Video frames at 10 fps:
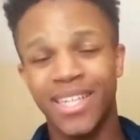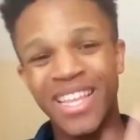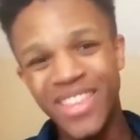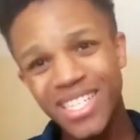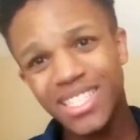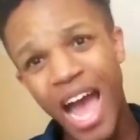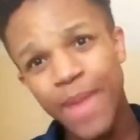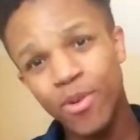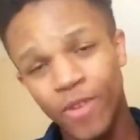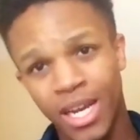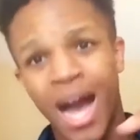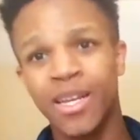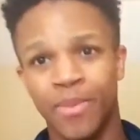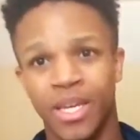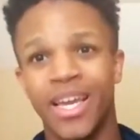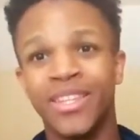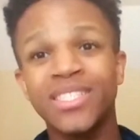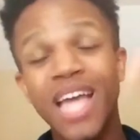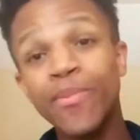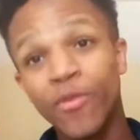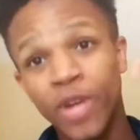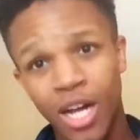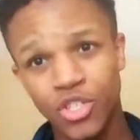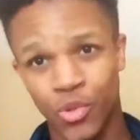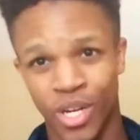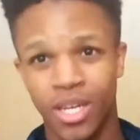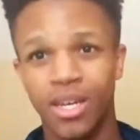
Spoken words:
In this type of economy, in this type of country,